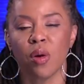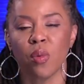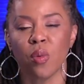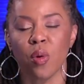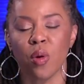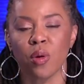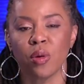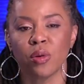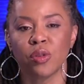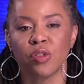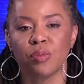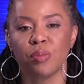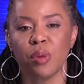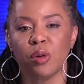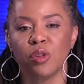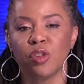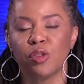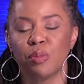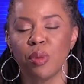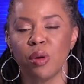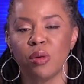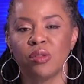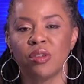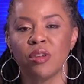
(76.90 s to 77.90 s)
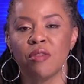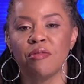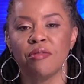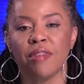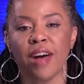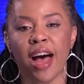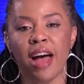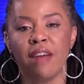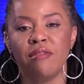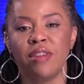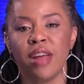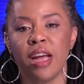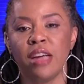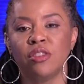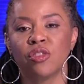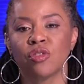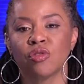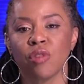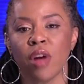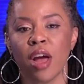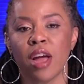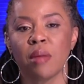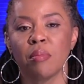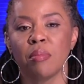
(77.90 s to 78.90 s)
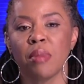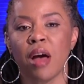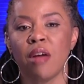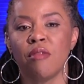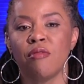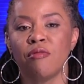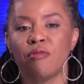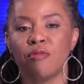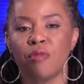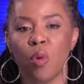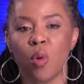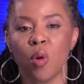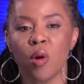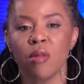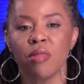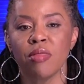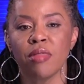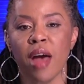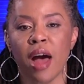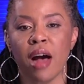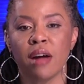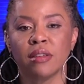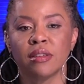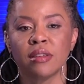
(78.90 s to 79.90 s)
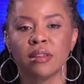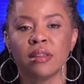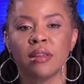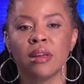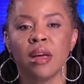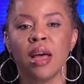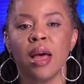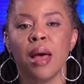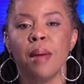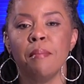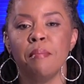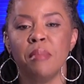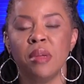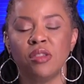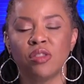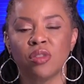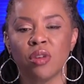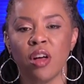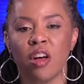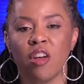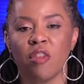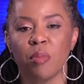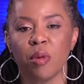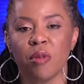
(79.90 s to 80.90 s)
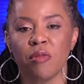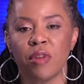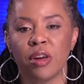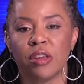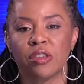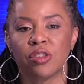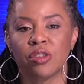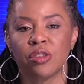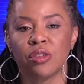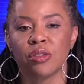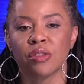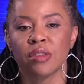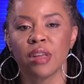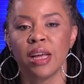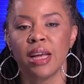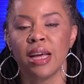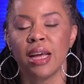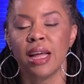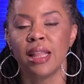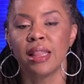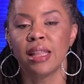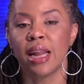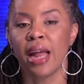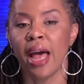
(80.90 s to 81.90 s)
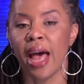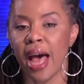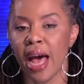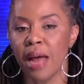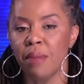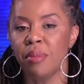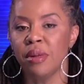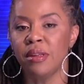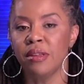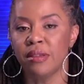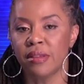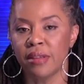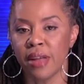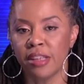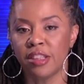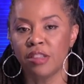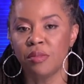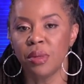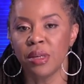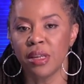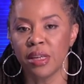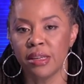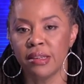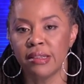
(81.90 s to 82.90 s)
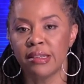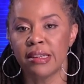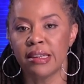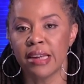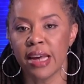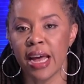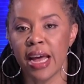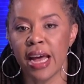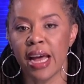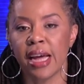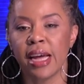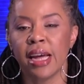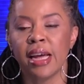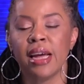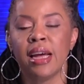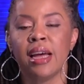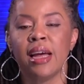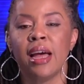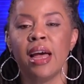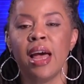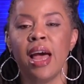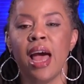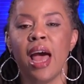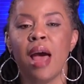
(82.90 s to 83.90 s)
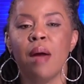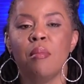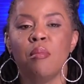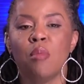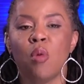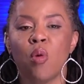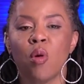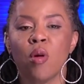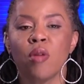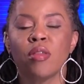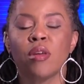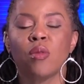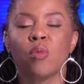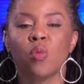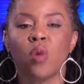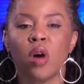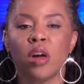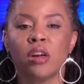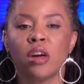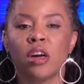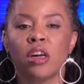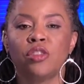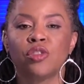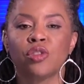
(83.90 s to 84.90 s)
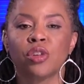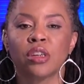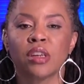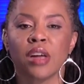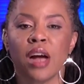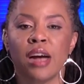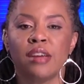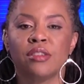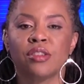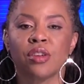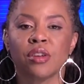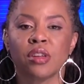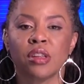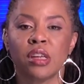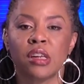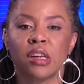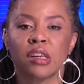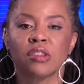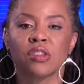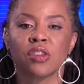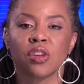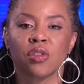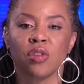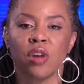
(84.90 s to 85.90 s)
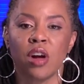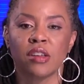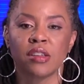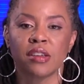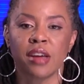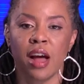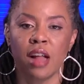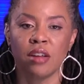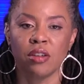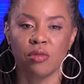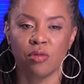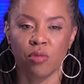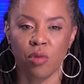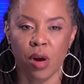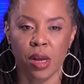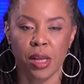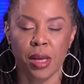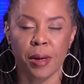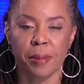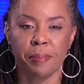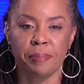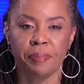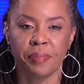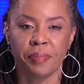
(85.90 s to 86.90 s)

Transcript: Workers postponed a five-day strike by four thousand mental health professionals that had been set to begin today at more than one hundred Kaiser clinics across California.